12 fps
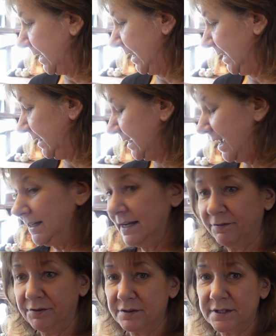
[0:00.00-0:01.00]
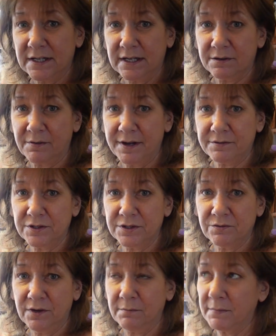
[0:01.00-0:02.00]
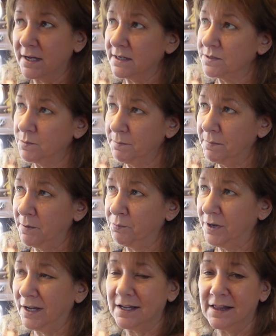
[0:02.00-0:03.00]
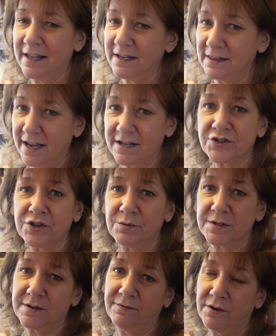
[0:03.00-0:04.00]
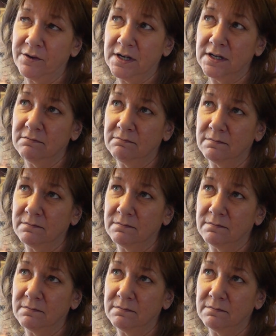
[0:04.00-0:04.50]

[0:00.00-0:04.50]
I never did get around to doing my sweet paprika. Last year was a very